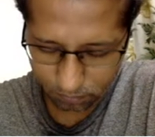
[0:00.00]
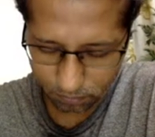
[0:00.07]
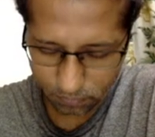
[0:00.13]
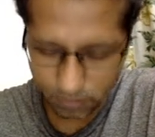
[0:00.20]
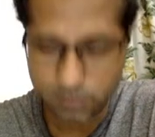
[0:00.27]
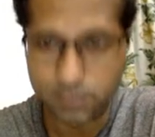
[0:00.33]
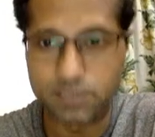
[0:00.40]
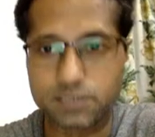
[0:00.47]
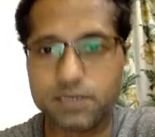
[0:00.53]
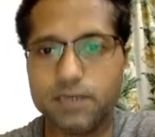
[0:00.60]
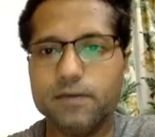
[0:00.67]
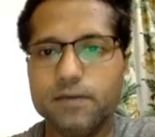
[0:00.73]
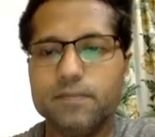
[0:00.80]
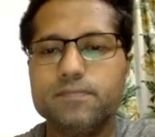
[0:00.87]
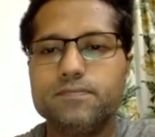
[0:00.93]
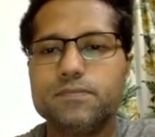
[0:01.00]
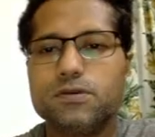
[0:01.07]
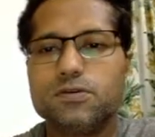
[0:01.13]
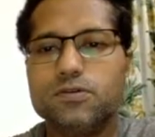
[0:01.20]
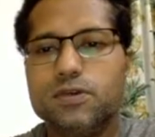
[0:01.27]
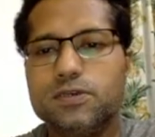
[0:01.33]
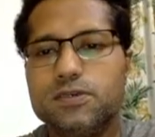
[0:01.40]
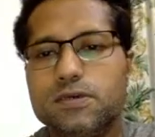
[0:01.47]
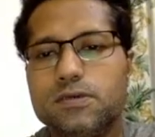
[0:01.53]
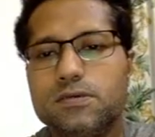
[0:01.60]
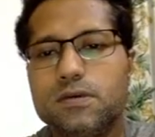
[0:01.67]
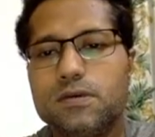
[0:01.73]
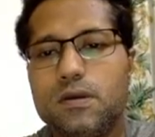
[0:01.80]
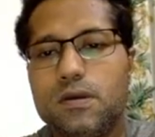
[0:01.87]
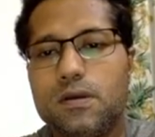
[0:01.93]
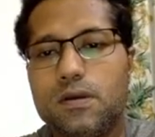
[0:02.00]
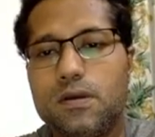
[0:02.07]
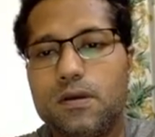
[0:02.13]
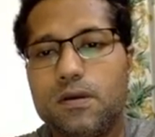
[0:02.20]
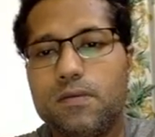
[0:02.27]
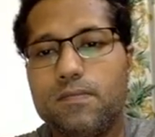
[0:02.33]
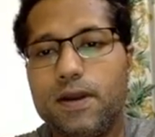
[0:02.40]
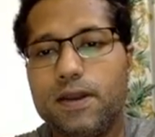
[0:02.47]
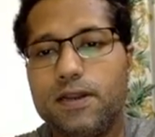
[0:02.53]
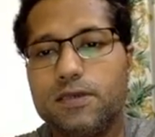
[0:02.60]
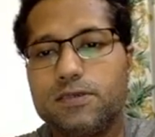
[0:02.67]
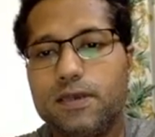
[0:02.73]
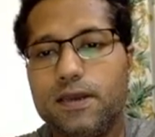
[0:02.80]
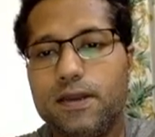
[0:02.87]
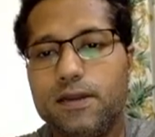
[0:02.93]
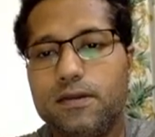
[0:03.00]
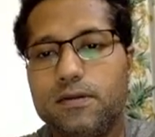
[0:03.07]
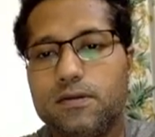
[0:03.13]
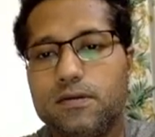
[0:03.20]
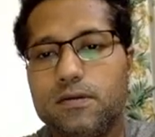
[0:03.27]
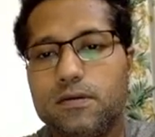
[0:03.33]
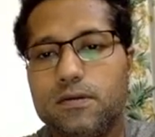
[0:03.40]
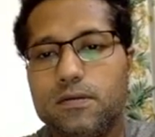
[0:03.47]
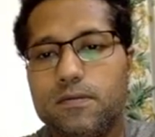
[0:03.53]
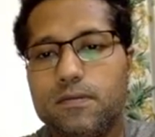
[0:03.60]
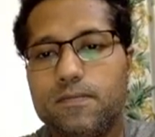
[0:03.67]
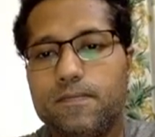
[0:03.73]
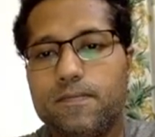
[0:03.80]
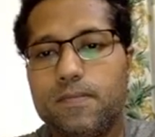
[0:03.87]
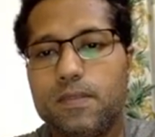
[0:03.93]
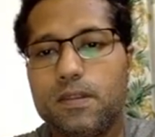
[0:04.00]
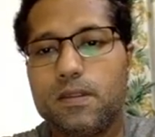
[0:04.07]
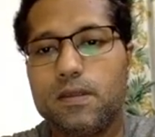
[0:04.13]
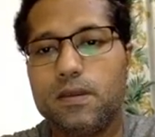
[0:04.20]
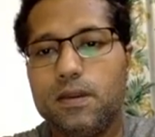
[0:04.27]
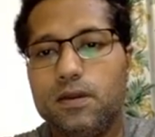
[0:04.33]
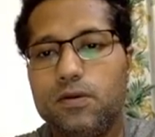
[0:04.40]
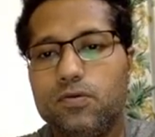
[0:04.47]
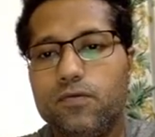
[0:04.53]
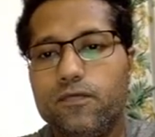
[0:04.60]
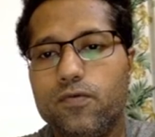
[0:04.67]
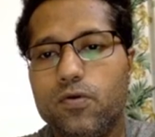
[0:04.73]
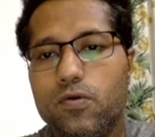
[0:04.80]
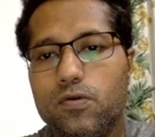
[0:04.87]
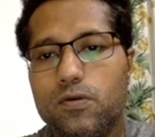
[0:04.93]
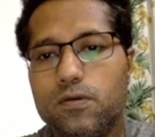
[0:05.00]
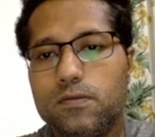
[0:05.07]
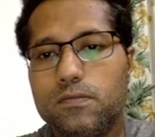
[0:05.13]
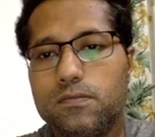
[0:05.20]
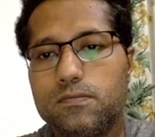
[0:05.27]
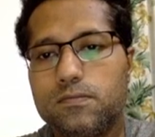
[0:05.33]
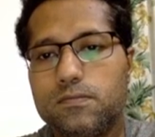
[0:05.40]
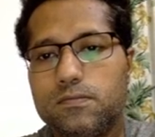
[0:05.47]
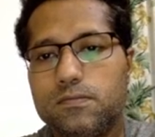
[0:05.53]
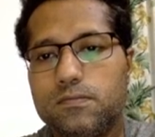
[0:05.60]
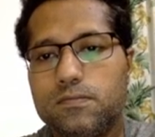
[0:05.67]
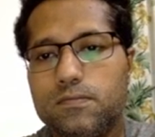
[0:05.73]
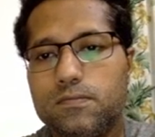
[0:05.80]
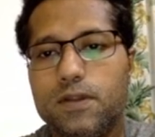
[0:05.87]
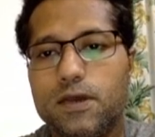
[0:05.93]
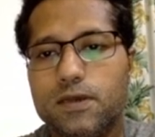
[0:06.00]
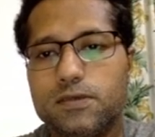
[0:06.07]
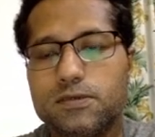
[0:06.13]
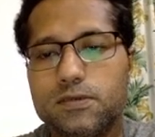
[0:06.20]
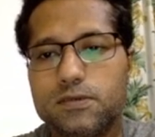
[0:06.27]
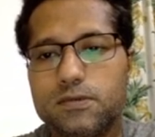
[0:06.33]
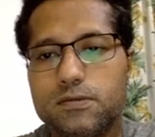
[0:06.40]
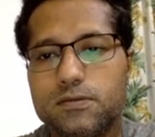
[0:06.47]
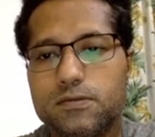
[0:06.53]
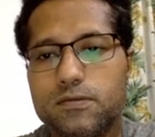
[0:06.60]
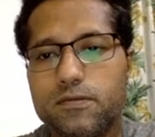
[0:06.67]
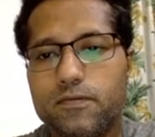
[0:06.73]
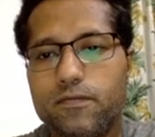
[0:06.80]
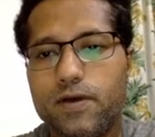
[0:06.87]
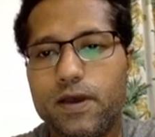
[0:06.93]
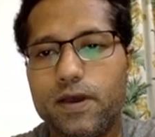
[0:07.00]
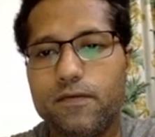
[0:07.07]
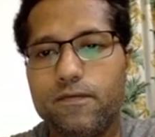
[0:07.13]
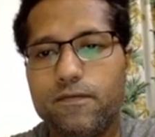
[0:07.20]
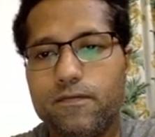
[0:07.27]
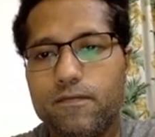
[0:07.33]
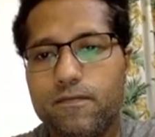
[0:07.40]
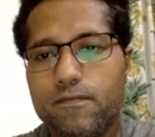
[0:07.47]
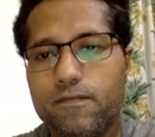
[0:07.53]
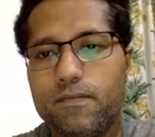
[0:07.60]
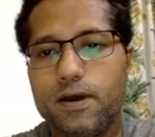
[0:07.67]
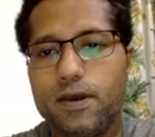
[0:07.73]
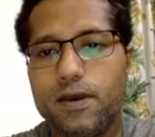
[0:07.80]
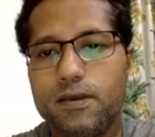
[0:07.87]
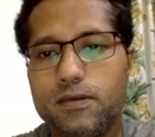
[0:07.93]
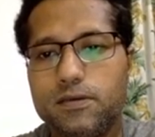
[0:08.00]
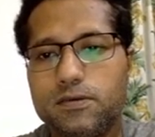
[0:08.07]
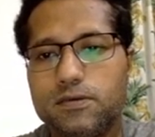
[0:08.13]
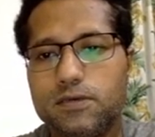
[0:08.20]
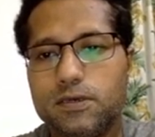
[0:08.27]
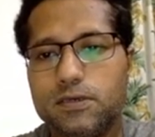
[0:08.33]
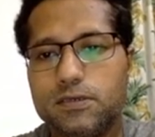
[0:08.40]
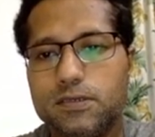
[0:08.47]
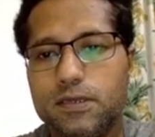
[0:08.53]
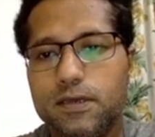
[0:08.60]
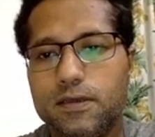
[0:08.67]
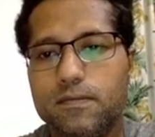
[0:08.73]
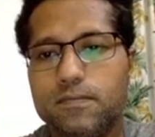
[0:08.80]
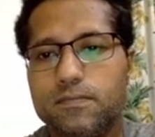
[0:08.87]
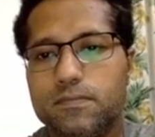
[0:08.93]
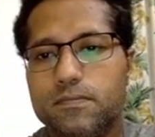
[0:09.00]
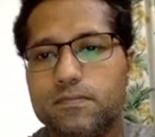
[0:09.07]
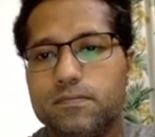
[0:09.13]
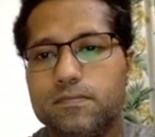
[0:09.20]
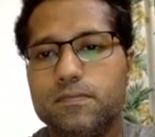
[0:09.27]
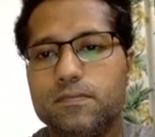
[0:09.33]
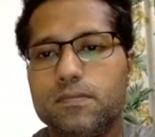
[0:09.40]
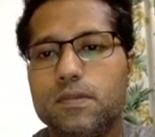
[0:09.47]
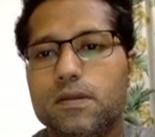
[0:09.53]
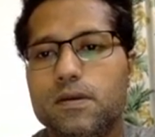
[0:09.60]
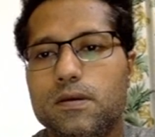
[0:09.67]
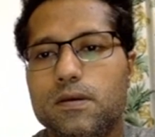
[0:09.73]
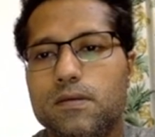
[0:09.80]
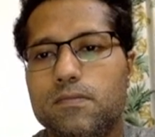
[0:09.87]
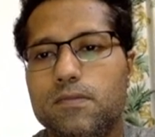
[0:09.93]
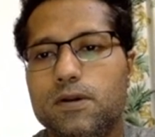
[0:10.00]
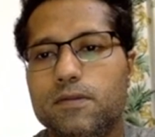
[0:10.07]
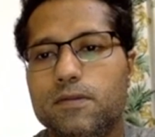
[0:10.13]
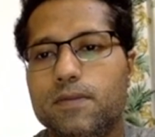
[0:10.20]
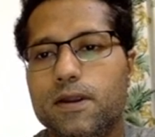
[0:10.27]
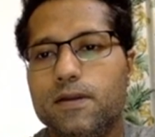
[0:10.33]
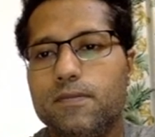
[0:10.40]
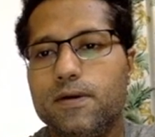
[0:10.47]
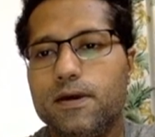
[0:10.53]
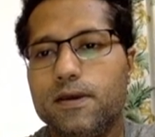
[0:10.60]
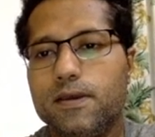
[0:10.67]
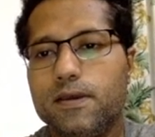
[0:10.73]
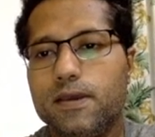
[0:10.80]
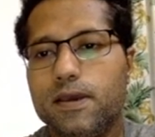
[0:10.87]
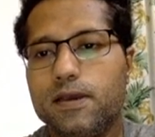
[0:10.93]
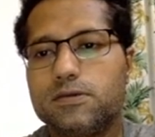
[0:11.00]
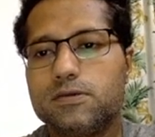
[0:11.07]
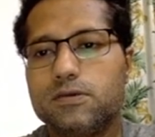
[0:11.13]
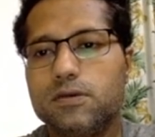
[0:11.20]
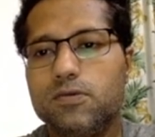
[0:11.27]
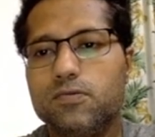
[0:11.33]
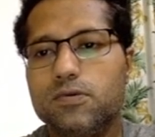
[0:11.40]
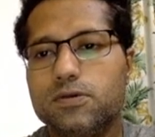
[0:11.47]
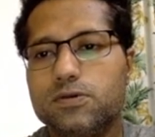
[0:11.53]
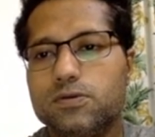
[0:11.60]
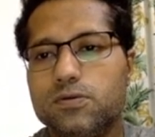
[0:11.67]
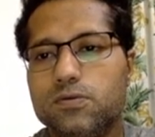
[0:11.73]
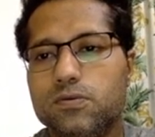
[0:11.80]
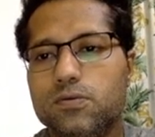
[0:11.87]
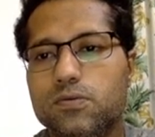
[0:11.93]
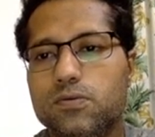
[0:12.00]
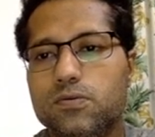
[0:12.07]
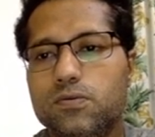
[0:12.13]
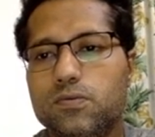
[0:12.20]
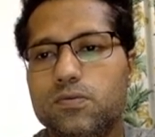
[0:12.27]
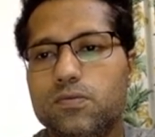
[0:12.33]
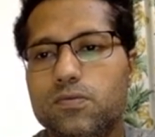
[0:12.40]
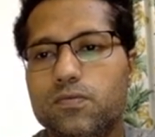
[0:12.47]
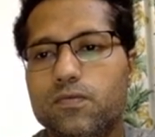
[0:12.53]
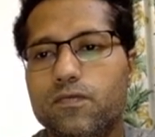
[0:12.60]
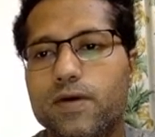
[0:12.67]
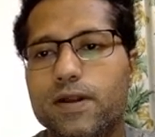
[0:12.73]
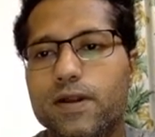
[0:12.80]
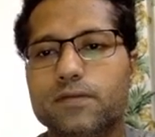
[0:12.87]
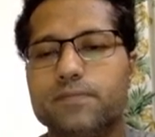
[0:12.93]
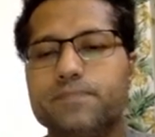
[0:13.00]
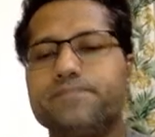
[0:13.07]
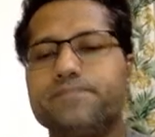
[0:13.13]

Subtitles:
60. So this is minus 8 into 4 plus 5 by 60 multiplied by x equals to 1.